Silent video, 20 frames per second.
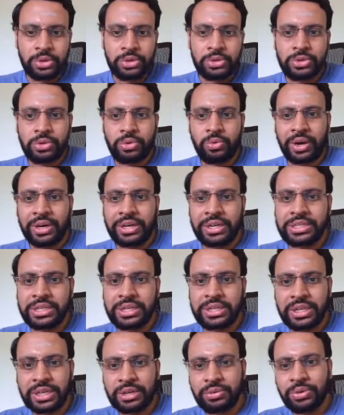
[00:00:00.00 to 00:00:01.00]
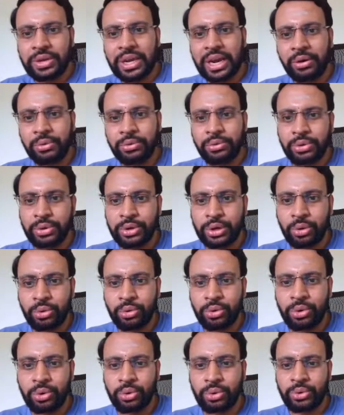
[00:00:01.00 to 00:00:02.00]
So what is it that we have to now
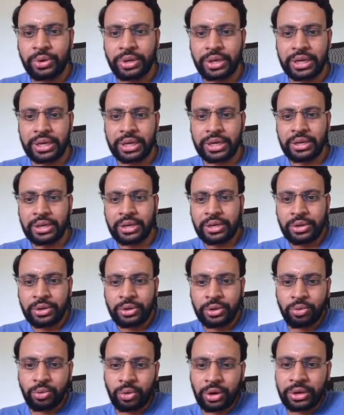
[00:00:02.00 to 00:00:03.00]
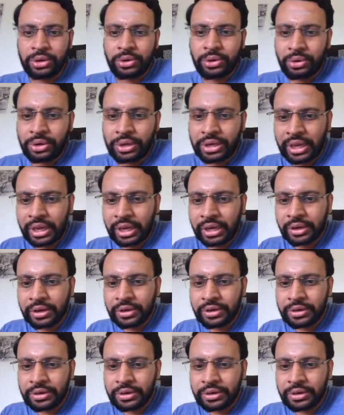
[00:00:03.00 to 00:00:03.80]
do here? You want to take